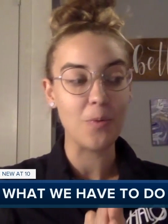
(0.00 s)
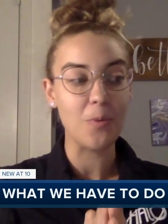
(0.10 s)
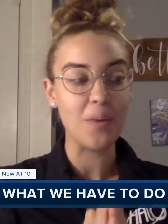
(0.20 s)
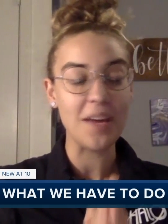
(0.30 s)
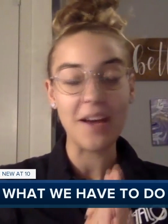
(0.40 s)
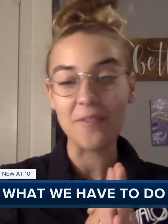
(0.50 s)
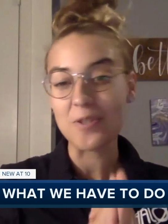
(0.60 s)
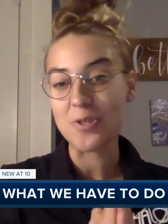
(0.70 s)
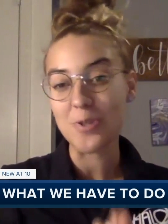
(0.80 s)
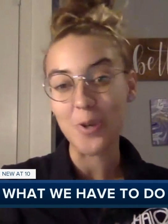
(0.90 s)
we
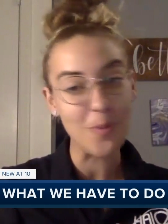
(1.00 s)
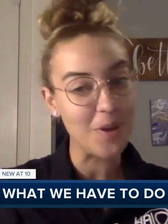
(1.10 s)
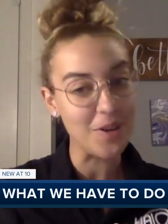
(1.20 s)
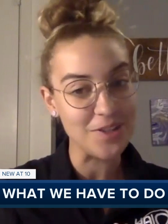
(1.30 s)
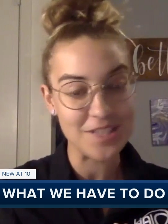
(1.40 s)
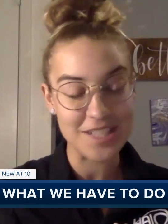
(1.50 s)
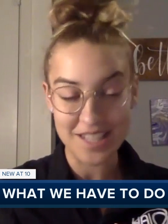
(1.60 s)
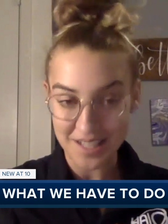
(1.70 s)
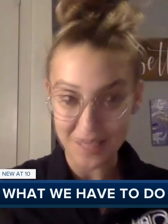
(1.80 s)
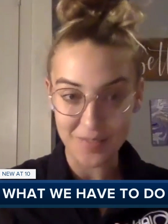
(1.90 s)
have so much to
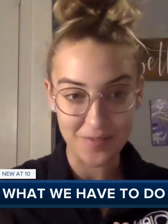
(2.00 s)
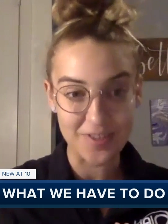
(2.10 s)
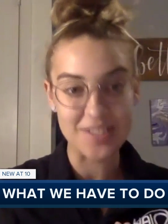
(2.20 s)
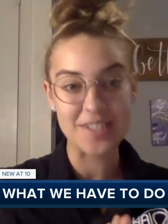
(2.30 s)
give